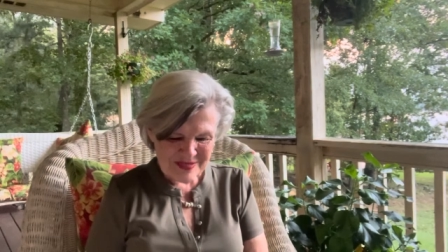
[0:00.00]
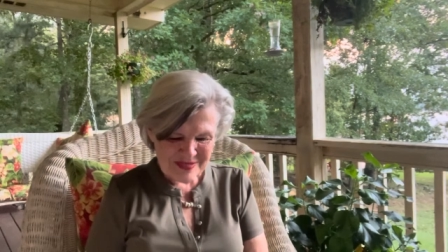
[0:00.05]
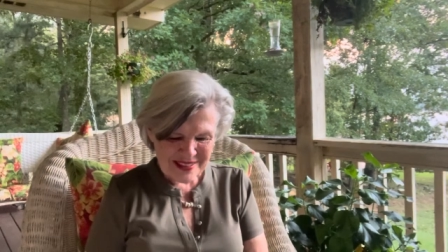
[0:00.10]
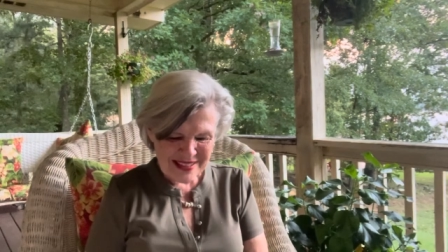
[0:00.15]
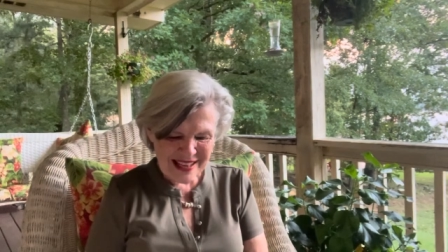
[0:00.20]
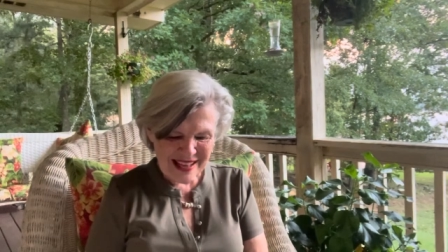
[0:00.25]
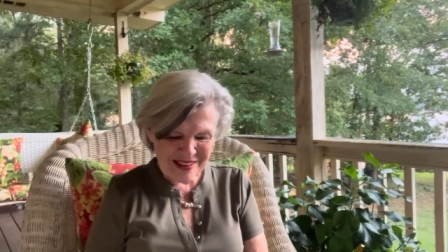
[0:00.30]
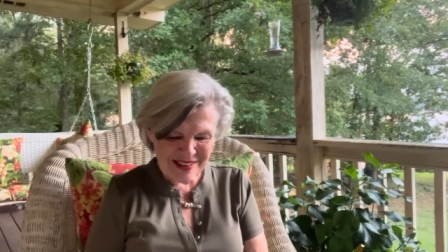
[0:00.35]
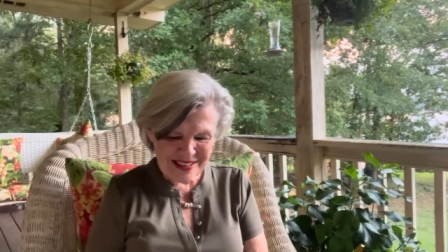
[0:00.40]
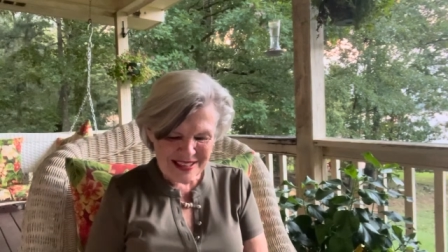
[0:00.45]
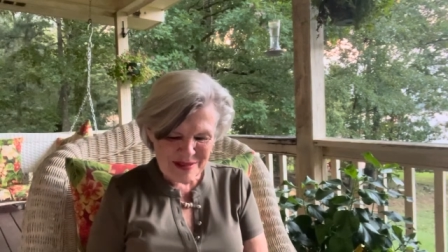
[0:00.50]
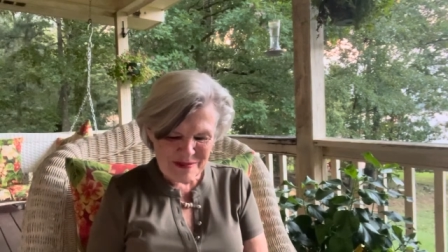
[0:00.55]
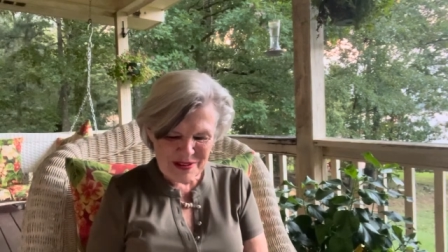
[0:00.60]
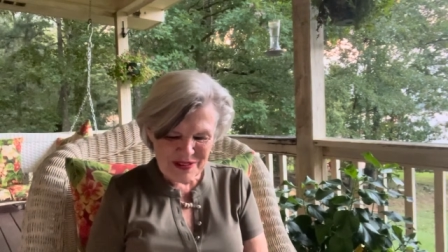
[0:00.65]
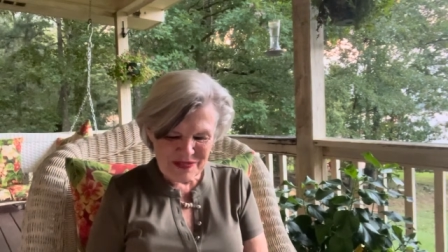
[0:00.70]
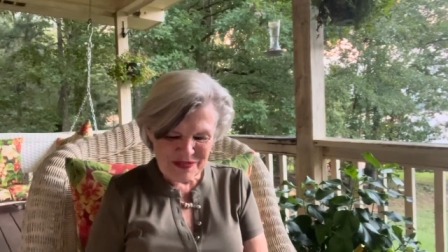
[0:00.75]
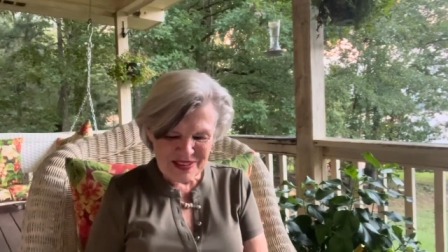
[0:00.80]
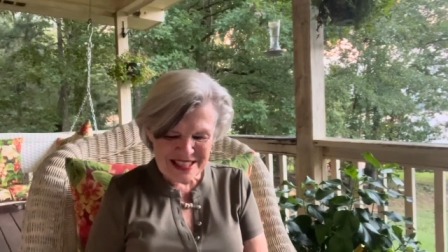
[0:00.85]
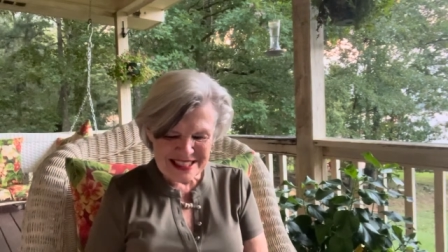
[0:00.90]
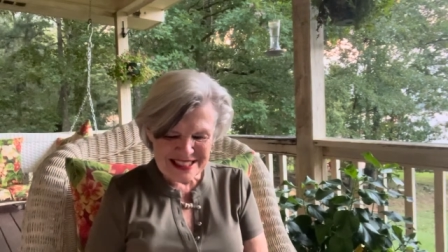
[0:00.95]
eh, let me
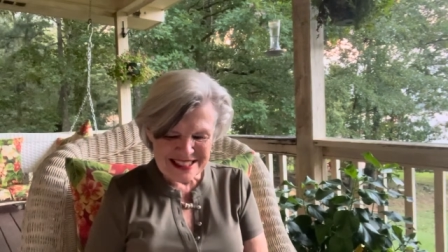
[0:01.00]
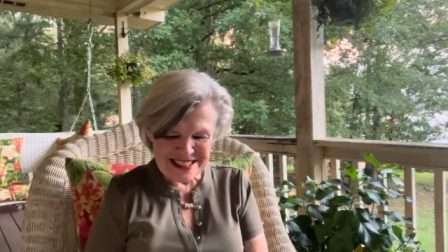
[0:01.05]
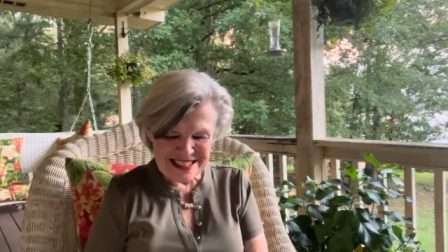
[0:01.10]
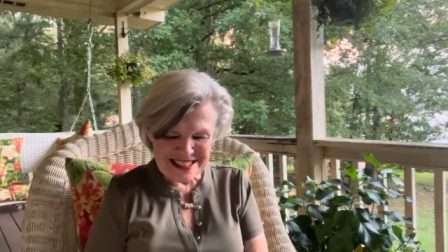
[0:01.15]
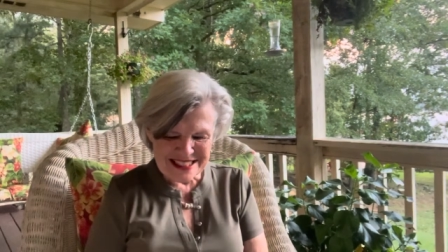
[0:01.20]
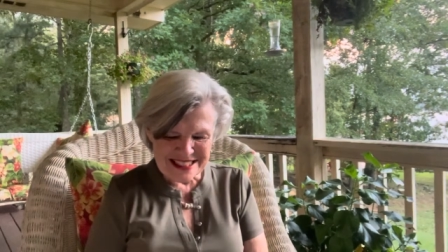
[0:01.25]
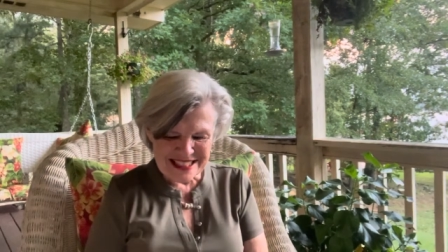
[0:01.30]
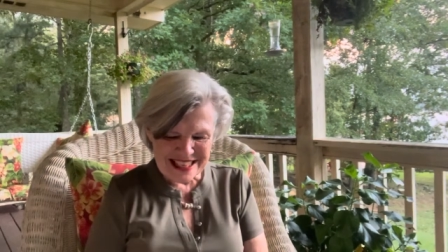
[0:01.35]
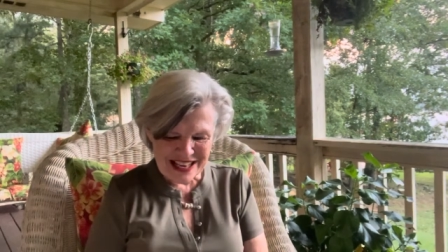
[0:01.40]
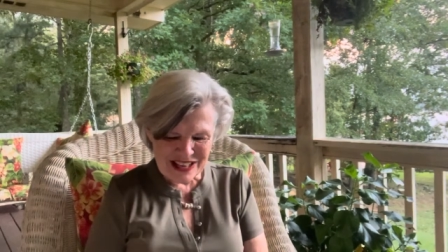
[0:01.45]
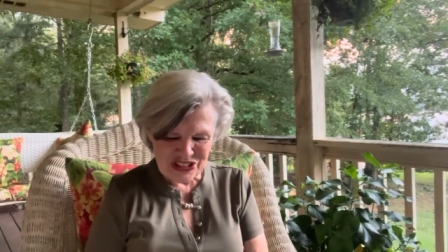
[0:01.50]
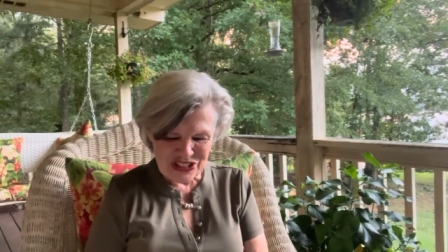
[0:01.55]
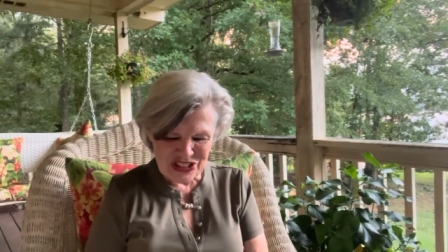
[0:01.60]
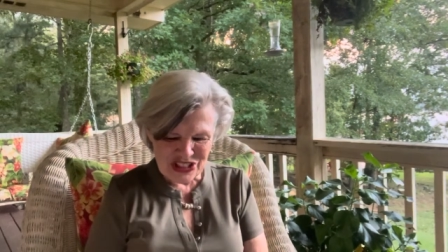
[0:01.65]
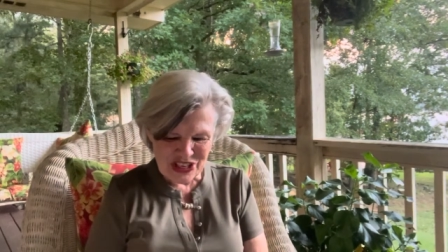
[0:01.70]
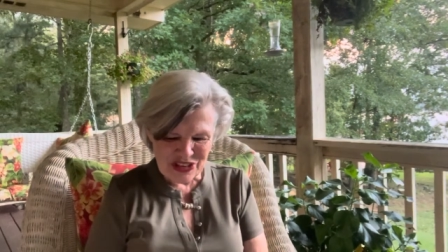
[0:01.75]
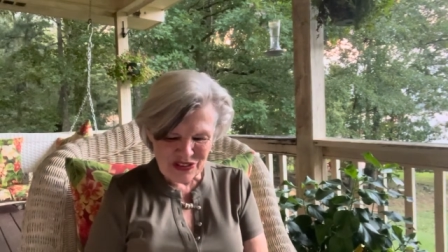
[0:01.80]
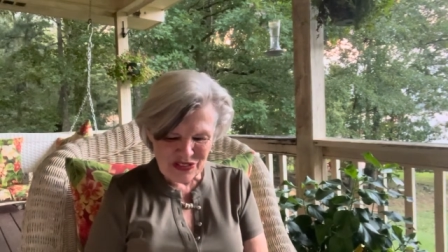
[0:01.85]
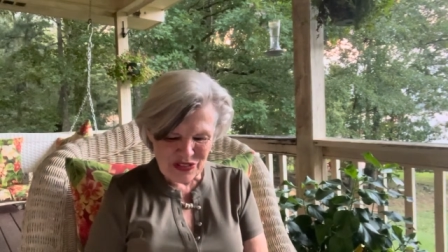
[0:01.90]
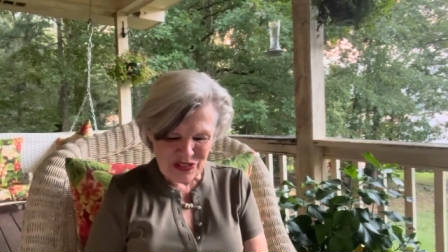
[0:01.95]
finish this, then I'll
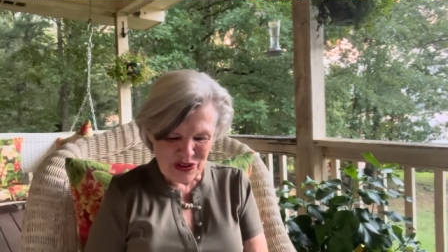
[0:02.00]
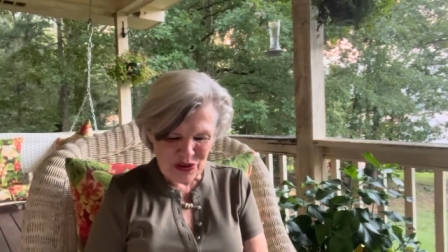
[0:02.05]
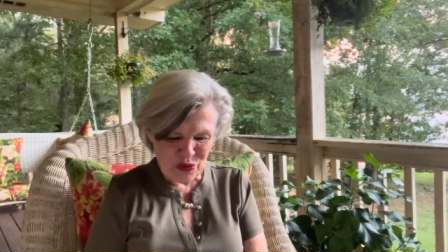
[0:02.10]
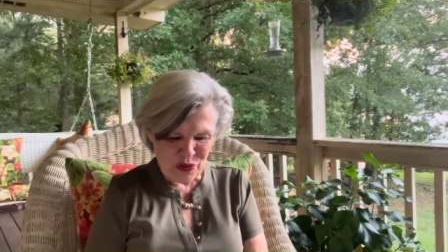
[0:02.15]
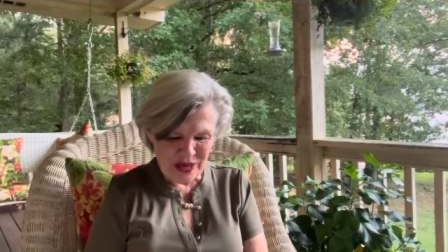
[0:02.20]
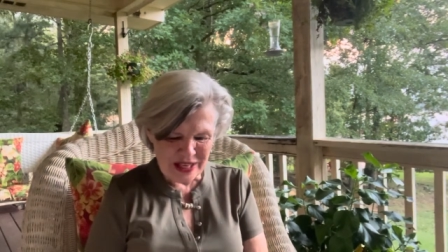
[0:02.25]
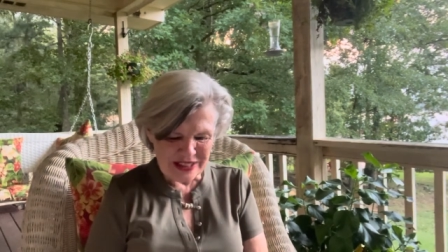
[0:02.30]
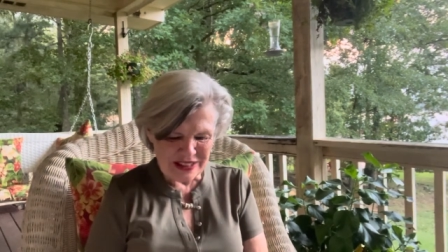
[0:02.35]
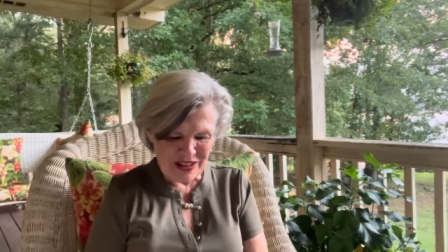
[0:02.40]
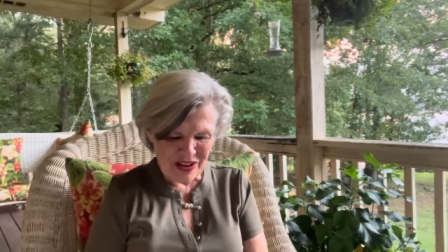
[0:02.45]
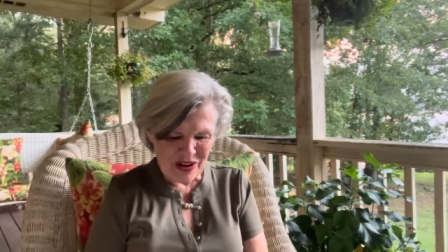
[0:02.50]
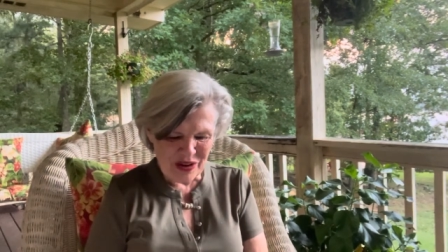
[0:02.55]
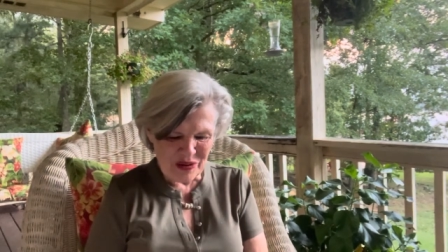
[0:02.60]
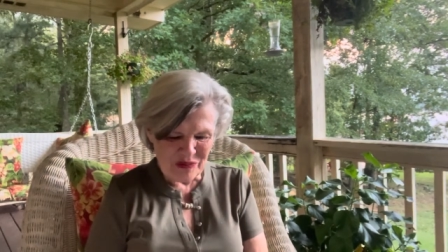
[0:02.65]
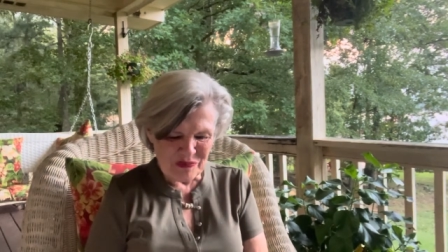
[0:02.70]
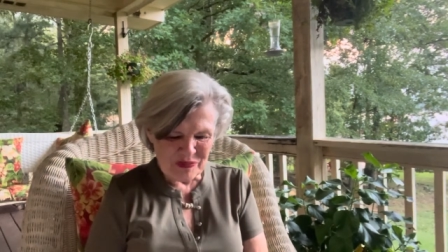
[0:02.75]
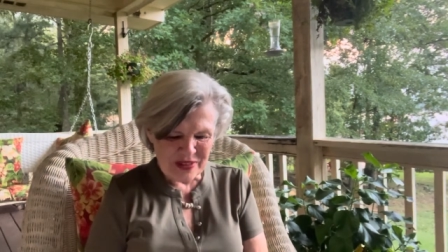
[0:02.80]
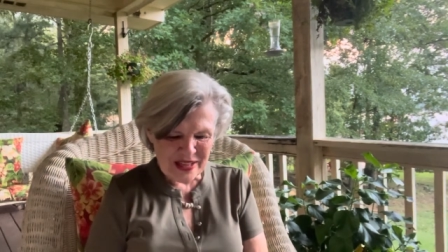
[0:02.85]
share a th quick thought.